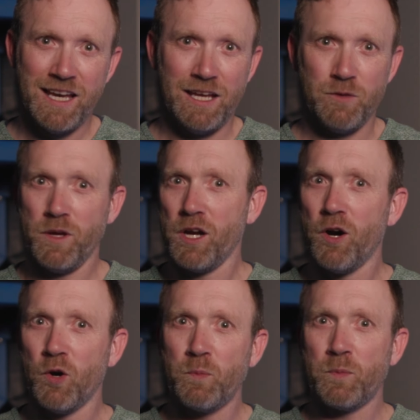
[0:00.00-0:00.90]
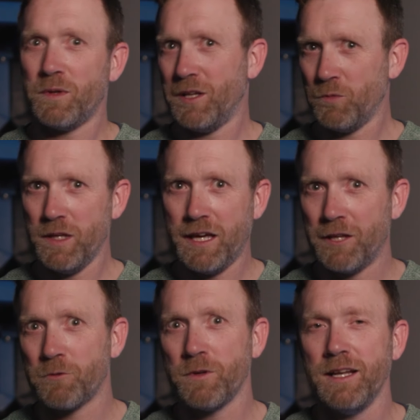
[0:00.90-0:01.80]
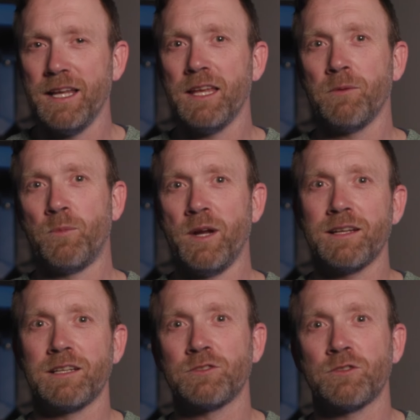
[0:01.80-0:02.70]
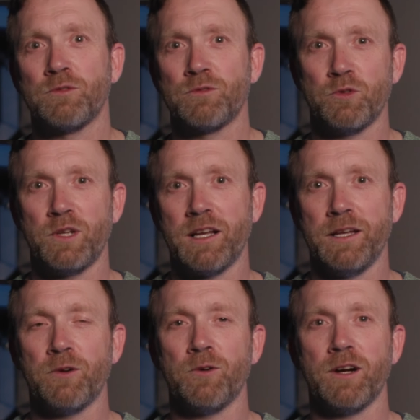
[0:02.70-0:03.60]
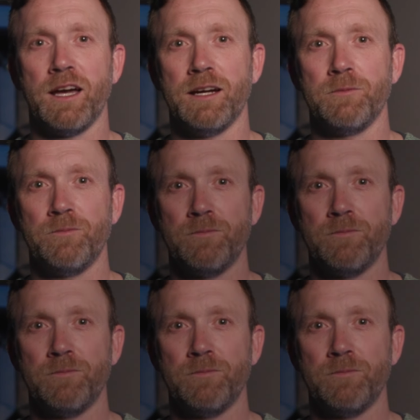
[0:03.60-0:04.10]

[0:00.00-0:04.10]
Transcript: and we hope that we can really bring this to the clinical care.